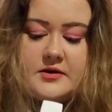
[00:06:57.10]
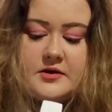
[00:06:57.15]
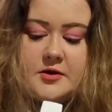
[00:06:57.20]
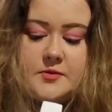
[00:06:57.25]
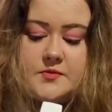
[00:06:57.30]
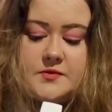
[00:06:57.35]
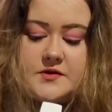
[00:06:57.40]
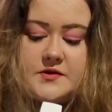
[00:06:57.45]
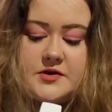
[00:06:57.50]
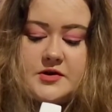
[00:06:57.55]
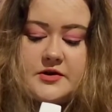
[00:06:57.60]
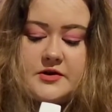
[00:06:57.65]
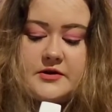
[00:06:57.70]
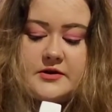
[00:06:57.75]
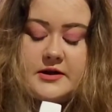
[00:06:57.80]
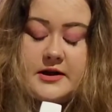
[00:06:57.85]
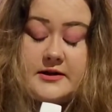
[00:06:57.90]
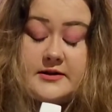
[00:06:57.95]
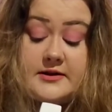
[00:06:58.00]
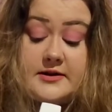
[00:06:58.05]
up to
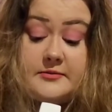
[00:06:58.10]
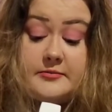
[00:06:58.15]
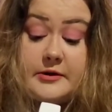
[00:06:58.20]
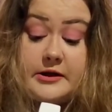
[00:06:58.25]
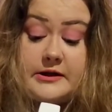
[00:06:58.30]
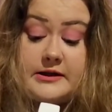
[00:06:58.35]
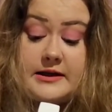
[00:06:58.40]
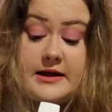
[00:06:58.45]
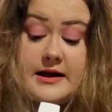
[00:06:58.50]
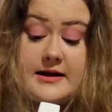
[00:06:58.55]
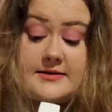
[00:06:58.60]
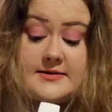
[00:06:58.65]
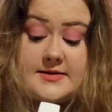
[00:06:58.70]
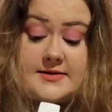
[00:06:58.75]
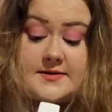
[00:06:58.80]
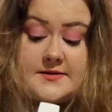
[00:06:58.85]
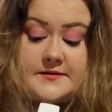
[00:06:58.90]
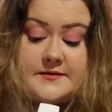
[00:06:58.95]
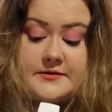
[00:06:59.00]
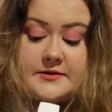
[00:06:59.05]
30, i need my
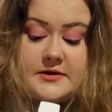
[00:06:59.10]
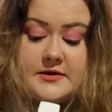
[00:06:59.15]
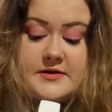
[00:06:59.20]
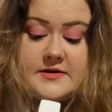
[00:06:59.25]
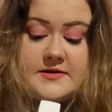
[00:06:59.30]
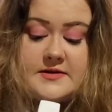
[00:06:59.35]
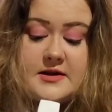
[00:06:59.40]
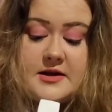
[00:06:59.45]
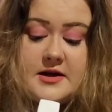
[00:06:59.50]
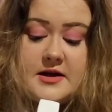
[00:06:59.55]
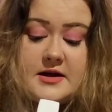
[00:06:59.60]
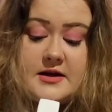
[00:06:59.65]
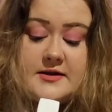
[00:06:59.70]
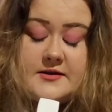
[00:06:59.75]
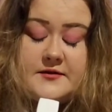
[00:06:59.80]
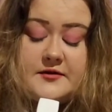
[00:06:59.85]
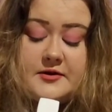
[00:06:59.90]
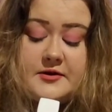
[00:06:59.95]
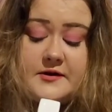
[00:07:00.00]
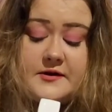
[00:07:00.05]
glasses for this.
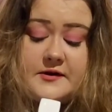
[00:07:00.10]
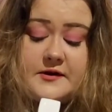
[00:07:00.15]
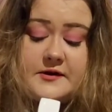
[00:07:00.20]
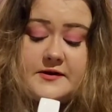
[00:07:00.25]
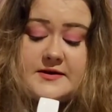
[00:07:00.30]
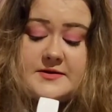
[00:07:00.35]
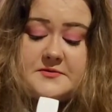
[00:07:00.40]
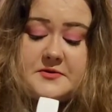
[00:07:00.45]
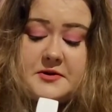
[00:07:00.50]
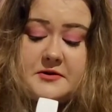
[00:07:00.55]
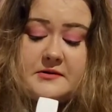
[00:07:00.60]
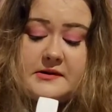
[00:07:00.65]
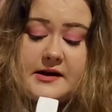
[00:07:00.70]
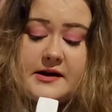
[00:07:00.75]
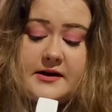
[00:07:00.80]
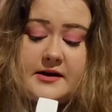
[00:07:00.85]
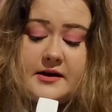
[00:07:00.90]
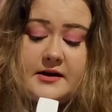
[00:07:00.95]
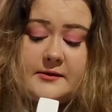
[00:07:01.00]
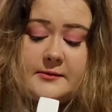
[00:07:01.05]
It's very small
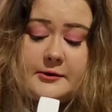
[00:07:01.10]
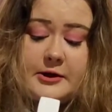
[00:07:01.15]
right at the